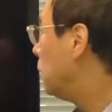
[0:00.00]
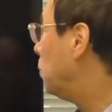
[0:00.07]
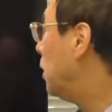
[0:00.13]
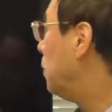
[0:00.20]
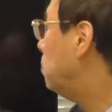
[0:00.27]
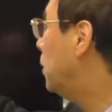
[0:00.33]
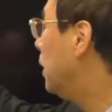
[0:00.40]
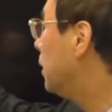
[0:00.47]

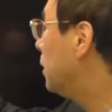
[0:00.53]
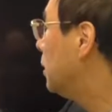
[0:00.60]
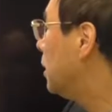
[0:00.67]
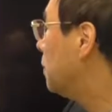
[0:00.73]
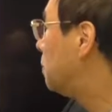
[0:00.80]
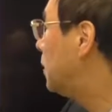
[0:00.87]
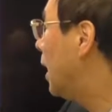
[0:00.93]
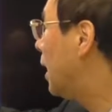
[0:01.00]
will
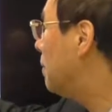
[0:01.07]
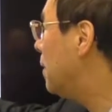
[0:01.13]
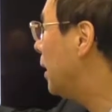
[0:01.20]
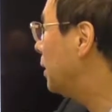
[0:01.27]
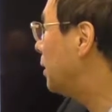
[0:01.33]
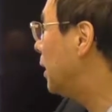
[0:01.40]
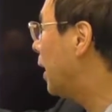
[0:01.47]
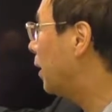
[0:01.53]
bring
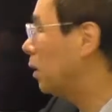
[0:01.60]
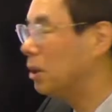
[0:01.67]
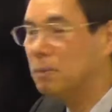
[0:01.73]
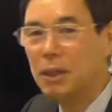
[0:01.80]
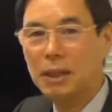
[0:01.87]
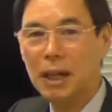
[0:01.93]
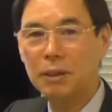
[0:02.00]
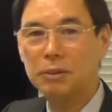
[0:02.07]
private
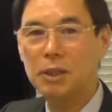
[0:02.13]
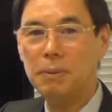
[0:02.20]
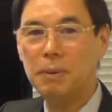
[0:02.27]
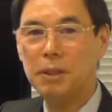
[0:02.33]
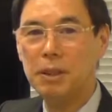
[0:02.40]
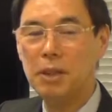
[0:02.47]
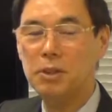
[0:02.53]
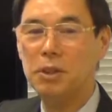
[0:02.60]
economic
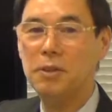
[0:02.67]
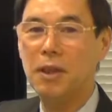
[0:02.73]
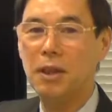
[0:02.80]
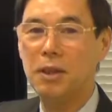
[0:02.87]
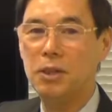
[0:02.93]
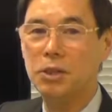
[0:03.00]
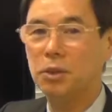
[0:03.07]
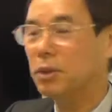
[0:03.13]
activities in the
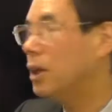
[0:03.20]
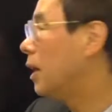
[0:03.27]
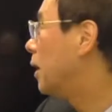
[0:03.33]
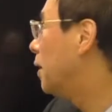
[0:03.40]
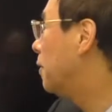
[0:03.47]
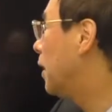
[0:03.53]
region